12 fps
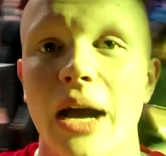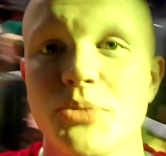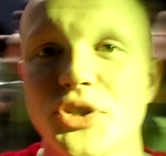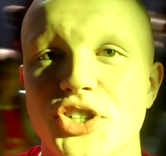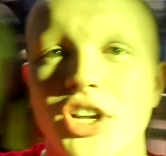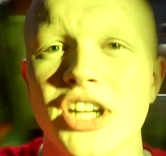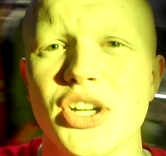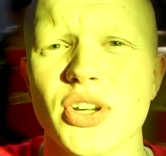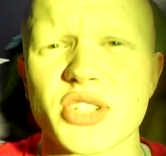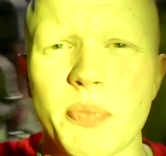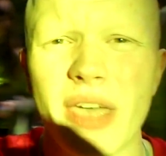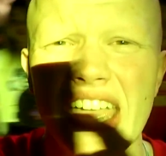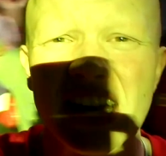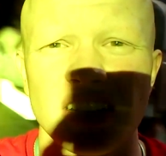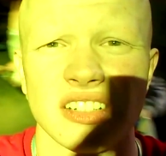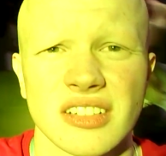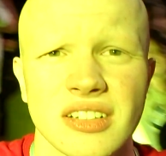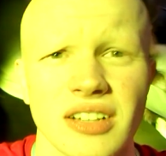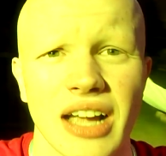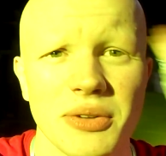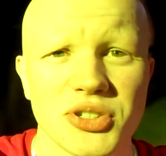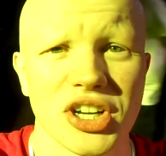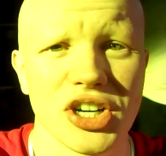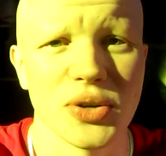I'm just gonna do a spin.
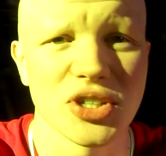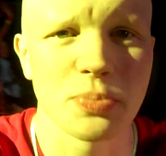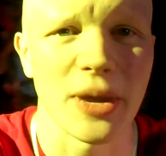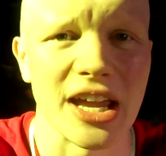I'm just gonna do